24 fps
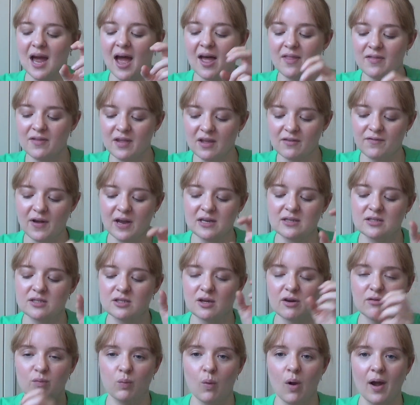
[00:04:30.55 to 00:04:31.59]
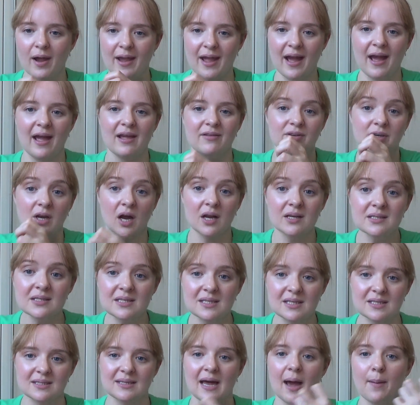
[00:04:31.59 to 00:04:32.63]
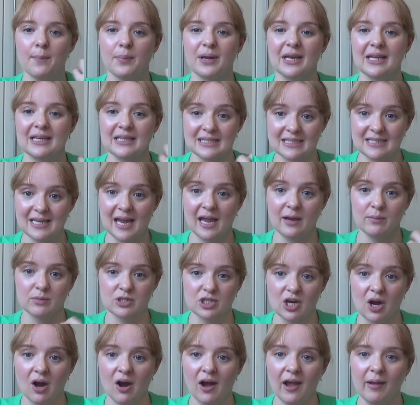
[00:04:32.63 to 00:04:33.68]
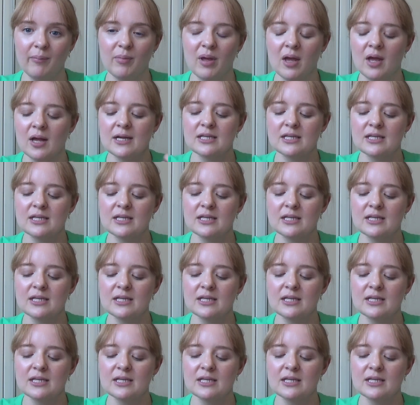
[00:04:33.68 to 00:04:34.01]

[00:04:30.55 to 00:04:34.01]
and the events of Whitehaven hunters happening at the same time.